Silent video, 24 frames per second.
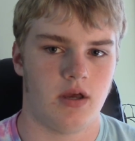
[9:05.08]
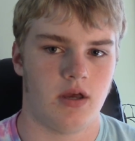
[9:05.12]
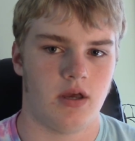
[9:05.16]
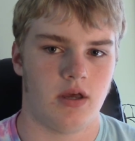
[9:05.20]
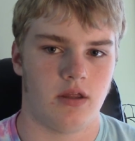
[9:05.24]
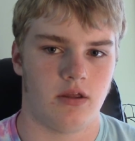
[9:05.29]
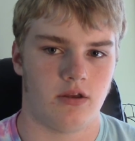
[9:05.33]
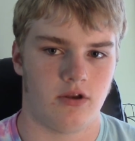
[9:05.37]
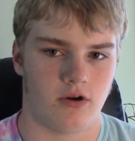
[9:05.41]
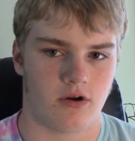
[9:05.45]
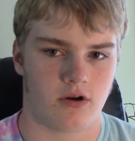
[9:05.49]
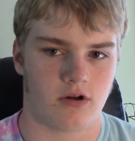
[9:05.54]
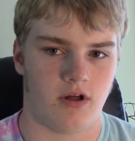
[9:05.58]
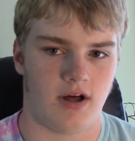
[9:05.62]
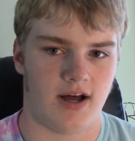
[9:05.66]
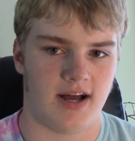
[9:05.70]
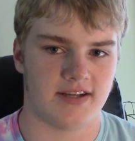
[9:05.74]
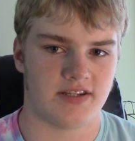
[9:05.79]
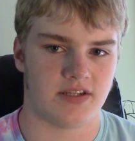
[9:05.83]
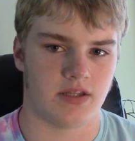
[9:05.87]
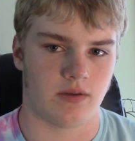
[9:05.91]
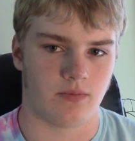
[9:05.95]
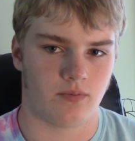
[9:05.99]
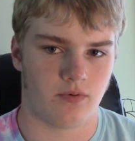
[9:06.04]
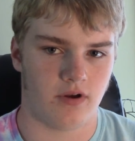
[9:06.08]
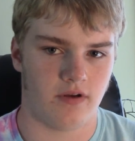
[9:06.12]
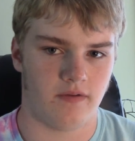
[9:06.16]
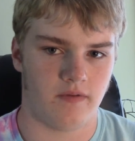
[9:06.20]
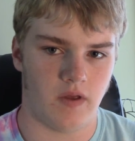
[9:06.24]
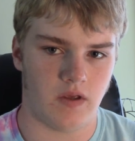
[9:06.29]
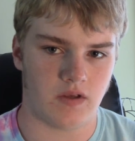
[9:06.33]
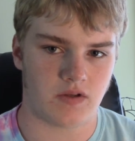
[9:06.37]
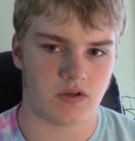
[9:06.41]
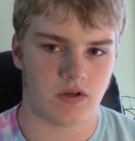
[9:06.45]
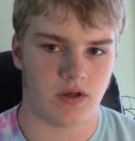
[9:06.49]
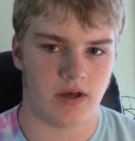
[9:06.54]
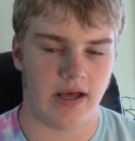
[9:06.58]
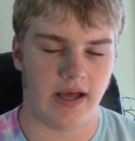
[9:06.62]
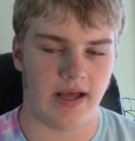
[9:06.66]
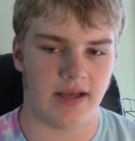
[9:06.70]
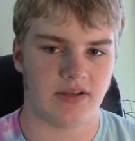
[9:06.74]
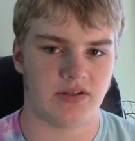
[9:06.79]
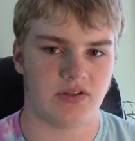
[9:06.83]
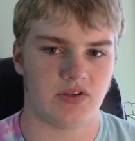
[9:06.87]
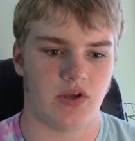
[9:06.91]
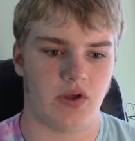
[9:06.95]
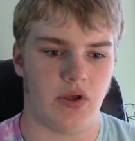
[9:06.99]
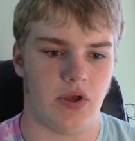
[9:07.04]
your class and the previous
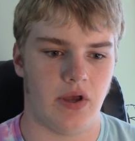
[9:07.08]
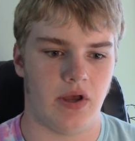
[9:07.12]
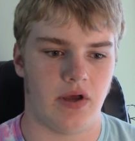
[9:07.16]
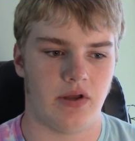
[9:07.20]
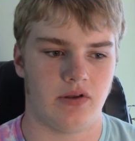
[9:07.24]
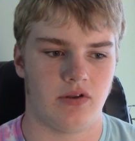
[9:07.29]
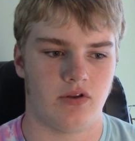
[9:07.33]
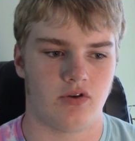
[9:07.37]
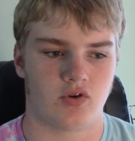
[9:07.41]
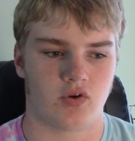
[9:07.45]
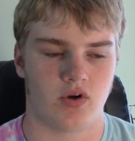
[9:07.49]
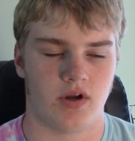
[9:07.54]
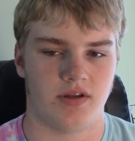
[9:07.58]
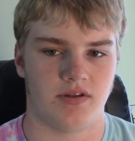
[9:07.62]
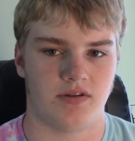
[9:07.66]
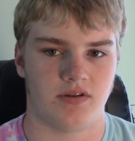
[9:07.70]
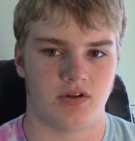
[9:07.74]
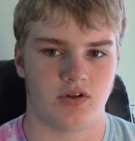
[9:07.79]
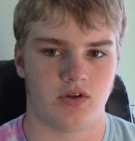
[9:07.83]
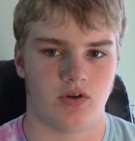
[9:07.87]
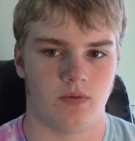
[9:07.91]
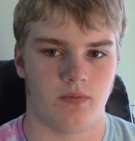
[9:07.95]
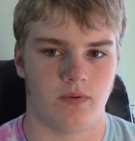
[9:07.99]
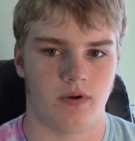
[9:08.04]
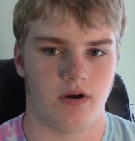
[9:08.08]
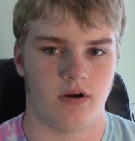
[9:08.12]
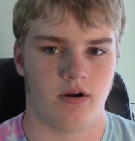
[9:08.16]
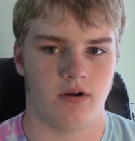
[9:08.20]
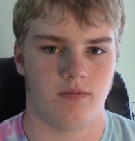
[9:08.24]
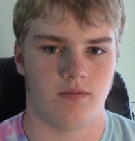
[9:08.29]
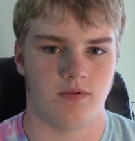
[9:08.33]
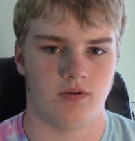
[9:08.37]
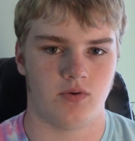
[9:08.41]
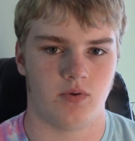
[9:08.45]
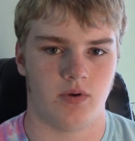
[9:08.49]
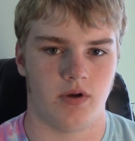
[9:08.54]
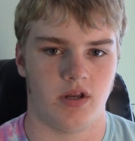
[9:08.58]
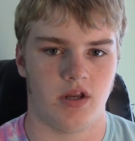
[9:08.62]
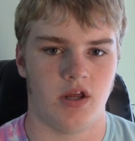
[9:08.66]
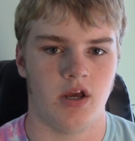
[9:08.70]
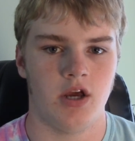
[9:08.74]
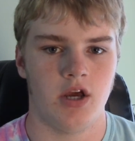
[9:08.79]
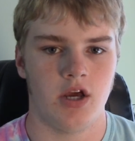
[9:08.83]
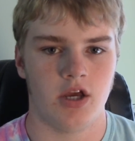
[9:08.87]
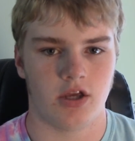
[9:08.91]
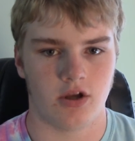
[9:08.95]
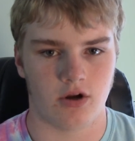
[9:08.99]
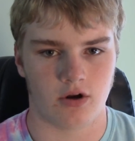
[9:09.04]
class and the transitional period between
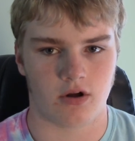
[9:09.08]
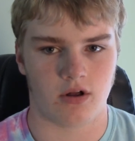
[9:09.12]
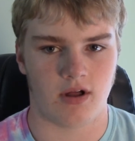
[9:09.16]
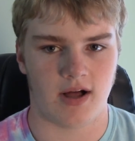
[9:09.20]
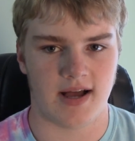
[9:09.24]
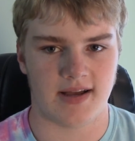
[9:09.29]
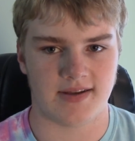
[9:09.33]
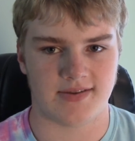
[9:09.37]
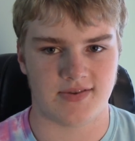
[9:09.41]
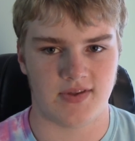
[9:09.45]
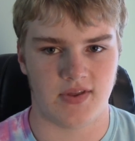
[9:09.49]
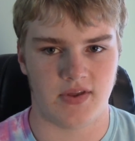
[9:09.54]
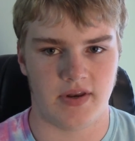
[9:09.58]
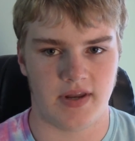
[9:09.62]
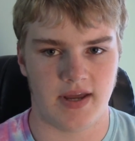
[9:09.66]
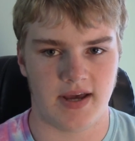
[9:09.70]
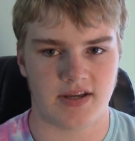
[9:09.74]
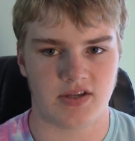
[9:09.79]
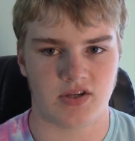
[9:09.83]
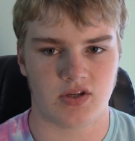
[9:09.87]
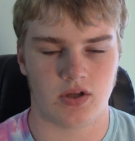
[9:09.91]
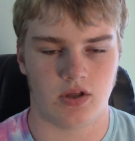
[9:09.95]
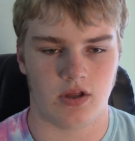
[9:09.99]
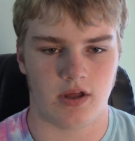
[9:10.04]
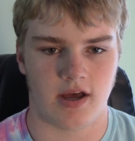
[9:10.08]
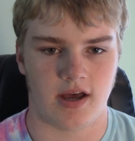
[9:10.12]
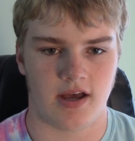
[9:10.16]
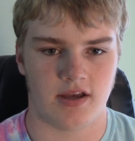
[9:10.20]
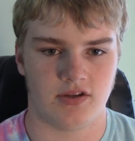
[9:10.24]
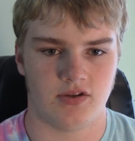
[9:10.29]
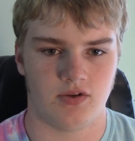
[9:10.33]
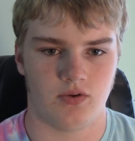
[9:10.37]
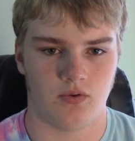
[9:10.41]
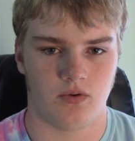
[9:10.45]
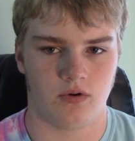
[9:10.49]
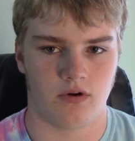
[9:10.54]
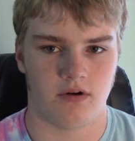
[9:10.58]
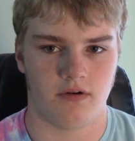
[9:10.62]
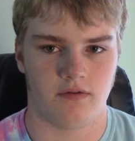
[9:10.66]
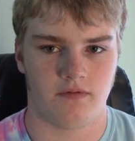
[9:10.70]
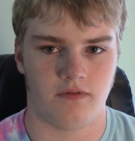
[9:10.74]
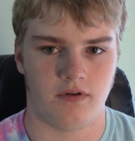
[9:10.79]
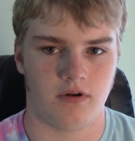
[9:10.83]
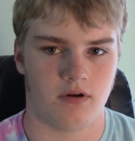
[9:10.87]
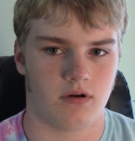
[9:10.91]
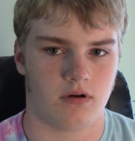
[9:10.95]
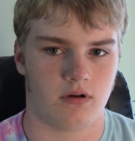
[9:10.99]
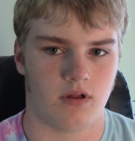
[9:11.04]
your class and the next class. Or
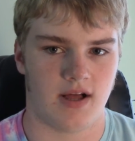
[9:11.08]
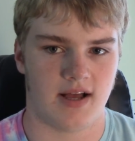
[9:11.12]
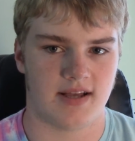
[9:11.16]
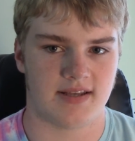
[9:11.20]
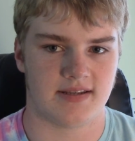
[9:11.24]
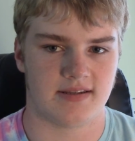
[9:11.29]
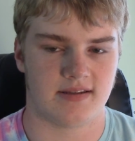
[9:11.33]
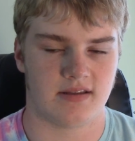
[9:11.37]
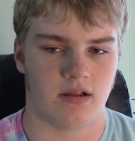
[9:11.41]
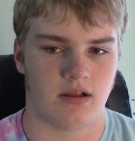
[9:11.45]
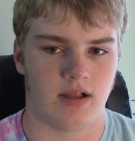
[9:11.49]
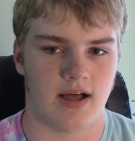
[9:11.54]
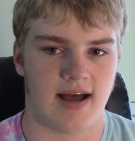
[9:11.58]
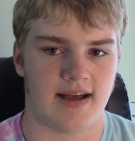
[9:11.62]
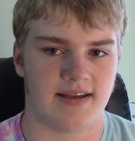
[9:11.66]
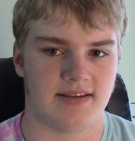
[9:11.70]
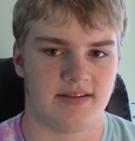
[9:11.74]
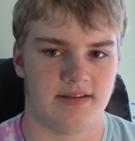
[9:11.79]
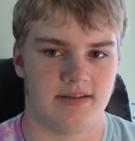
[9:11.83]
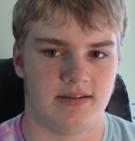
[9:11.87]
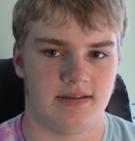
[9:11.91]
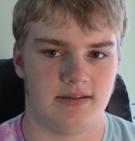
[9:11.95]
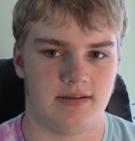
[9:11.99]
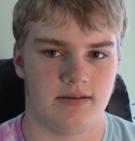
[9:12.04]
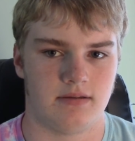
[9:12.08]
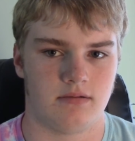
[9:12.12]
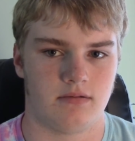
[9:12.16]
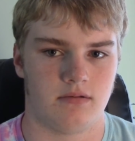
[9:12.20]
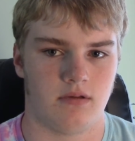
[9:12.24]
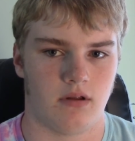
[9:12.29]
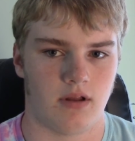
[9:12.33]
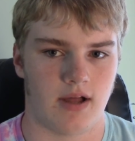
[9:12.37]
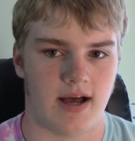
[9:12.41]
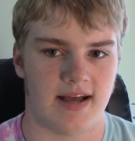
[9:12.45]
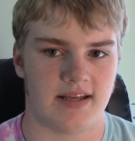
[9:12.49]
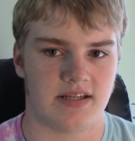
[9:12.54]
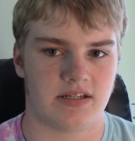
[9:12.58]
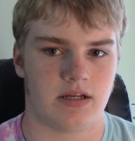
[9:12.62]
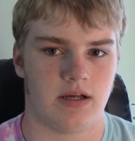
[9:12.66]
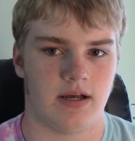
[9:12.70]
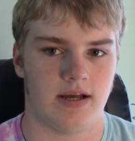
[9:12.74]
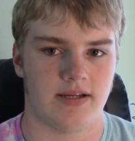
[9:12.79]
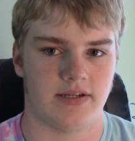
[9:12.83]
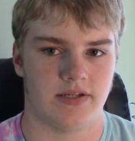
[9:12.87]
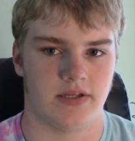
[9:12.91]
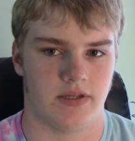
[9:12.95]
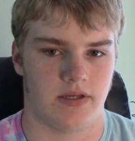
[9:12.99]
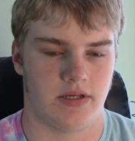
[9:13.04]
if your class is the last
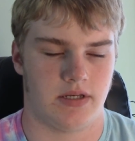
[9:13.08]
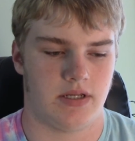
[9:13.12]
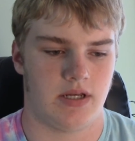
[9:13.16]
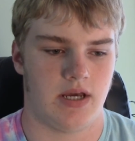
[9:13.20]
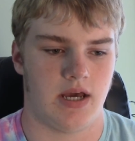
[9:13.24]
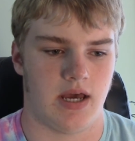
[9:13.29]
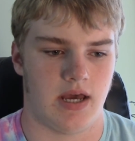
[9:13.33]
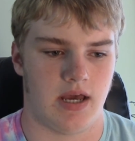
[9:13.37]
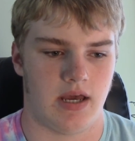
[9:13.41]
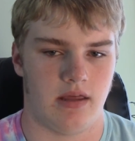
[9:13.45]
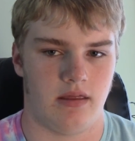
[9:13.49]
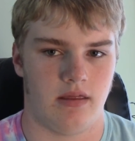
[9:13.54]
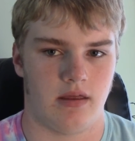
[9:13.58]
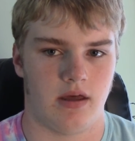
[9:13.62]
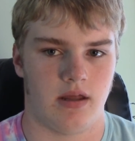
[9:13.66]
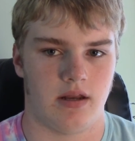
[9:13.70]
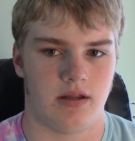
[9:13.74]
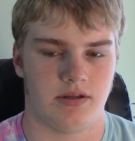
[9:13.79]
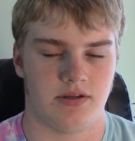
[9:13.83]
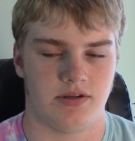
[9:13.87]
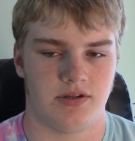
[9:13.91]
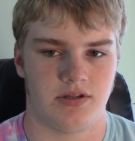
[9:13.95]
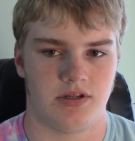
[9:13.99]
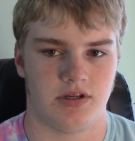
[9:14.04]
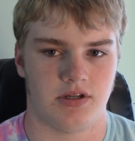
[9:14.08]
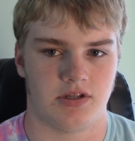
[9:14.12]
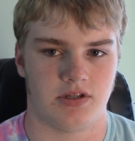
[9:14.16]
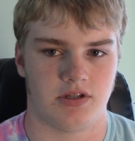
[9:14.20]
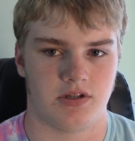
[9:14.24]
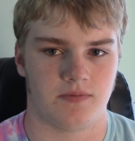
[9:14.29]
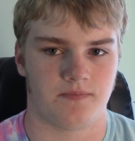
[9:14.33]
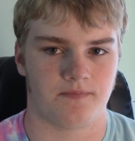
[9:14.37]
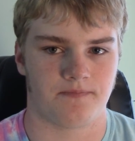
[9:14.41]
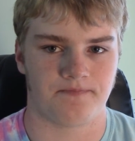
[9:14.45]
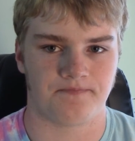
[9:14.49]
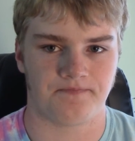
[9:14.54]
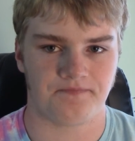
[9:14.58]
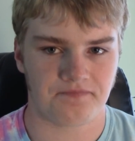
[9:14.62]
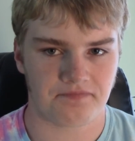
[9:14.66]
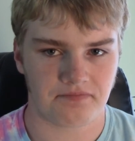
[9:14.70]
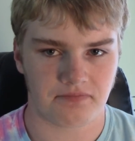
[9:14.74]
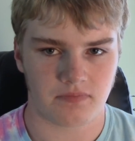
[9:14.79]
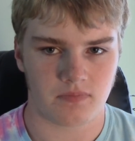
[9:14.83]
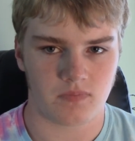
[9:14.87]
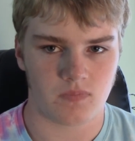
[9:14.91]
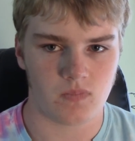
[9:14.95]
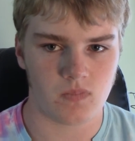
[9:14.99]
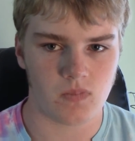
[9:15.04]
class of the day, then it's just
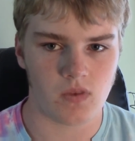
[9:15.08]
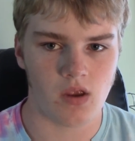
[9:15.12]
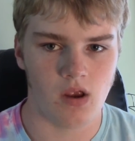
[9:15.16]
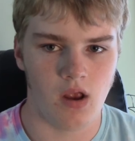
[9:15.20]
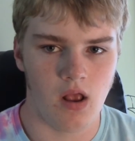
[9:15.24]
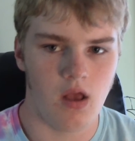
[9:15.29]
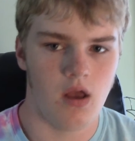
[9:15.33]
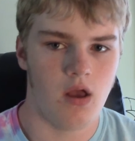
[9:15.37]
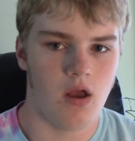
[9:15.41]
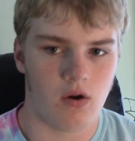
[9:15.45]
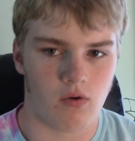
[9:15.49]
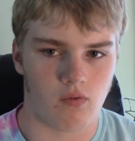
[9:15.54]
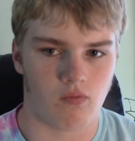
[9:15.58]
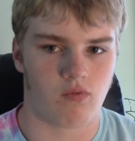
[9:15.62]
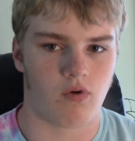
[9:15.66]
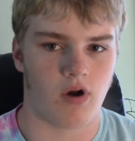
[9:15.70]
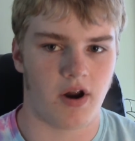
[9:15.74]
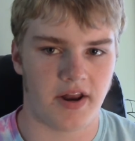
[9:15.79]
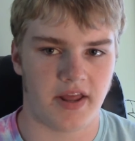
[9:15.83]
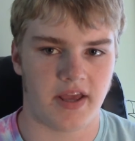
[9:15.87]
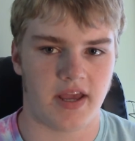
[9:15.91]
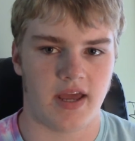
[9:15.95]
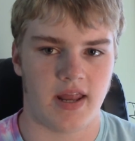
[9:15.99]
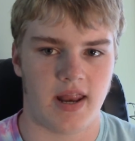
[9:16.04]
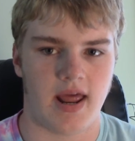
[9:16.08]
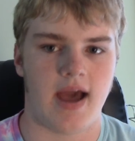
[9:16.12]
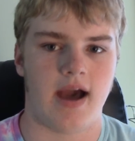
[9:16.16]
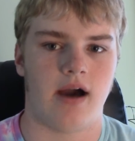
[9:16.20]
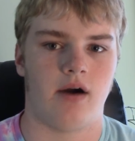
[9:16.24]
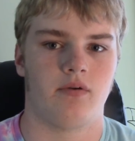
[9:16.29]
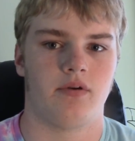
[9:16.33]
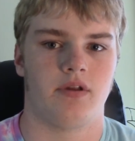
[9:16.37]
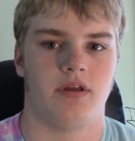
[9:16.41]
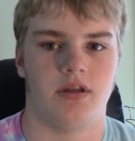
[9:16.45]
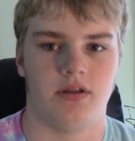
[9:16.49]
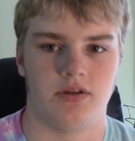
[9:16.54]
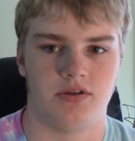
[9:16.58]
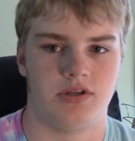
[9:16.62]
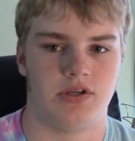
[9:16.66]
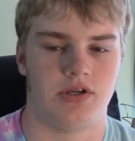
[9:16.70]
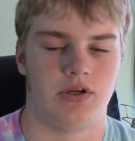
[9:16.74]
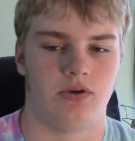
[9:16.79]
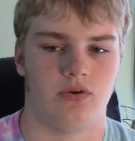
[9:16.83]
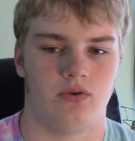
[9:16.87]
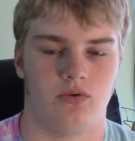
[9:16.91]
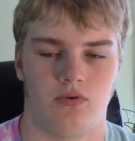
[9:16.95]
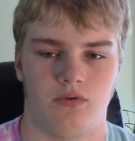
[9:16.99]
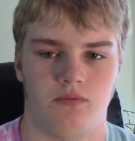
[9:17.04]
running it out
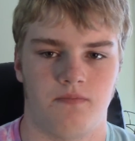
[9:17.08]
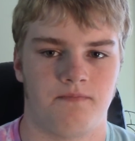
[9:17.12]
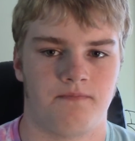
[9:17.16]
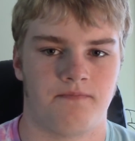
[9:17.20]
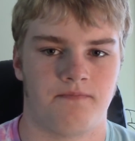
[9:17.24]
into